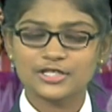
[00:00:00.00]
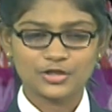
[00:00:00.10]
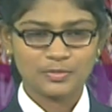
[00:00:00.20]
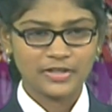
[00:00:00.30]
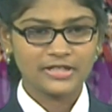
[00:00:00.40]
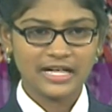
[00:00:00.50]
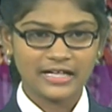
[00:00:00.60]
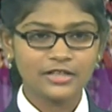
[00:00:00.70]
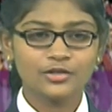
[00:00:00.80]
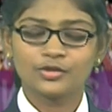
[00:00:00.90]
should be
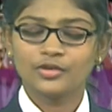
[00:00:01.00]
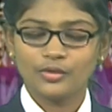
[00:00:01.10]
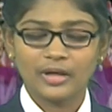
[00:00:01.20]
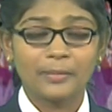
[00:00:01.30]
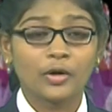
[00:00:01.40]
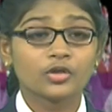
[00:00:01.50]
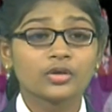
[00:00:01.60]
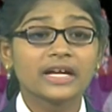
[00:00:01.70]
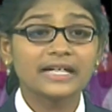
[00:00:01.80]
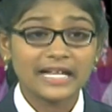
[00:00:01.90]
done to
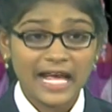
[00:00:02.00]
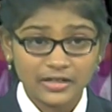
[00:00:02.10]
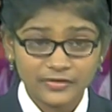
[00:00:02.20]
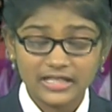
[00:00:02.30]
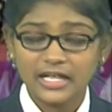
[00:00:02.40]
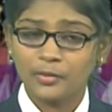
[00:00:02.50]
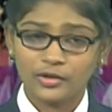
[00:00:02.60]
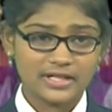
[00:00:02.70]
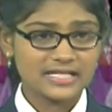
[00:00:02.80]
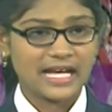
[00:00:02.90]
get clarity about
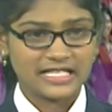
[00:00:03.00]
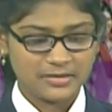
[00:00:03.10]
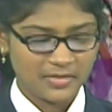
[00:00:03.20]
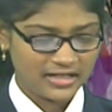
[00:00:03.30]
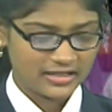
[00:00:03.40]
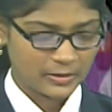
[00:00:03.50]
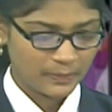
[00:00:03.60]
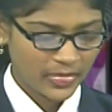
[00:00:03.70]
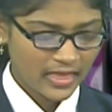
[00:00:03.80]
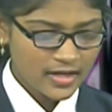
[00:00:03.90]
this antimatter.
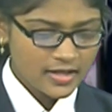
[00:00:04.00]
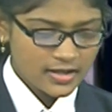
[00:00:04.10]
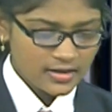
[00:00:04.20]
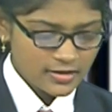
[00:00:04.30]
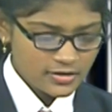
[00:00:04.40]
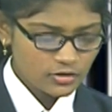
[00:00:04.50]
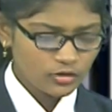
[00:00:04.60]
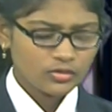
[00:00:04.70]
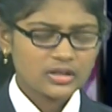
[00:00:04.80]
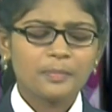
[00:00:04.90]

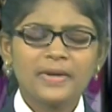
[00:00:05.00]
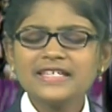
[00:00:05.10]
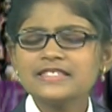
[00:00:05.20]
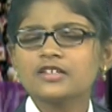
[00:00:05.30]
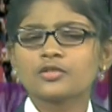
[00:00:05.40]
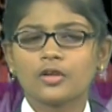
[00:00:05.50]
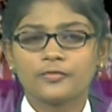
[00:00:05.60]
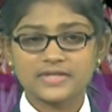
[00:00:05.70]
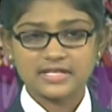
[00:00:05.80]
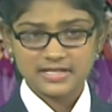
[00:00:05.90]
So the basic rule of
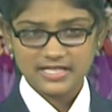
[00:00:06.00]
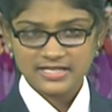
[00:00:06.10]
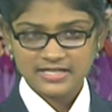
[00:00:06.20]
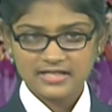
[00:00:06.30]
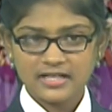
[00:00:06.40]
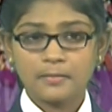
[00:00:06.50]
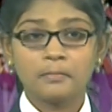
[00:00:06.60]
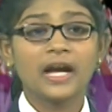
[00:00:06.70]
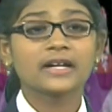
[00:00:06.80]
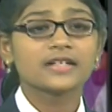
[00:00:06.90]
physics is
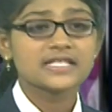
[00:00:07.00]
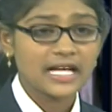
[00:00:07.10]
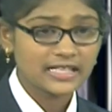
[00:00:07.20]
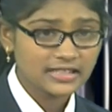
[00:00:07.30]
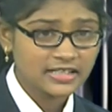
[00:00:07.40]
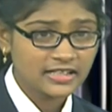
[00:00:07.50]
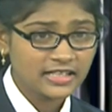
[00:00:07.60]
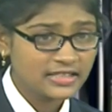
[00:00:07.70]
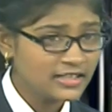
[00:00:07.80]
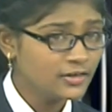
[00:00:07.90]
matter is neither
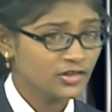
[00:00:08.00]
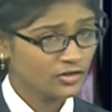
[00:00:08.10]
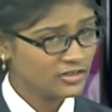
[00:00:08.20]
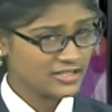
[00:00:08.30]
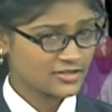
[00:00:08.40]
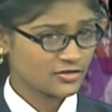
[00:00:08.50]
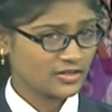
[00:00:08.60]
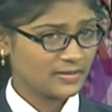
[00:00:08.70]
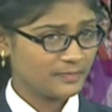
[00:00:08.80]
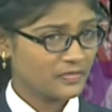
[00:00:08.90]
created nor destroyed.
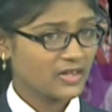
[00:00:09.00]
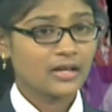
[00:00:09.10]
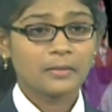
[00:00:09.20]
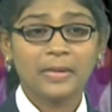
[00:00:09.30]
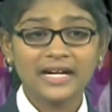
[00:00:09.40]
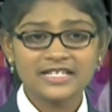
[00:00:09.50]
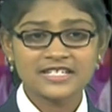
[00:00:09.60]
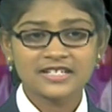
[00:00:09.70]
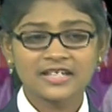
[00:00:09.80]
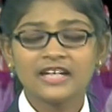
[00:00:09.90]
But
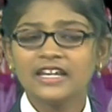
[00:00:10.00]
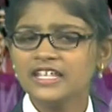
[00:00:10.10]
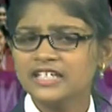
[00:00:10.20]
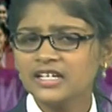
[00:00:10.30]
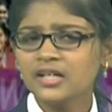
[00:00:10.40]
here,